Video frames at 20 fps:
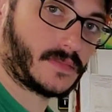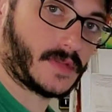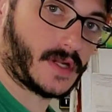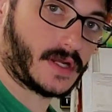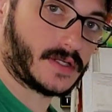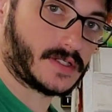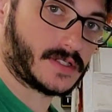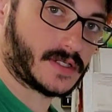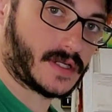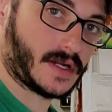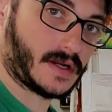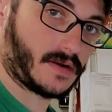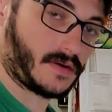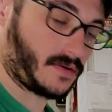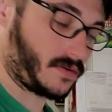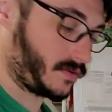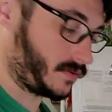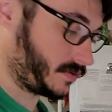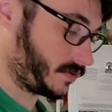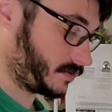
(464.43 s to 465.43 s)
I just kind of
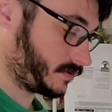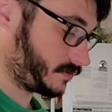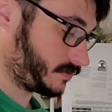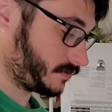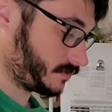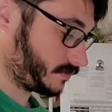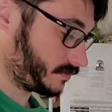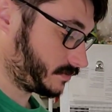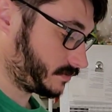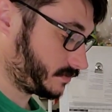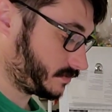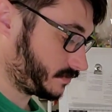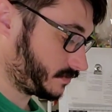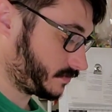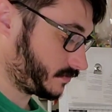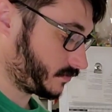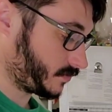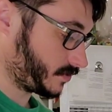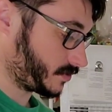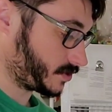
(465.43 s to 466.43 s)
hold it
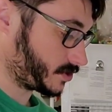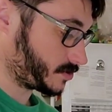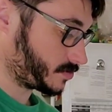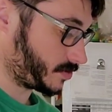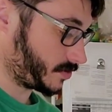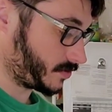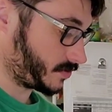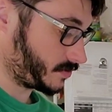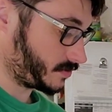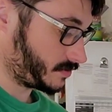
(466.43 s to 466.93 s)
with a spoon.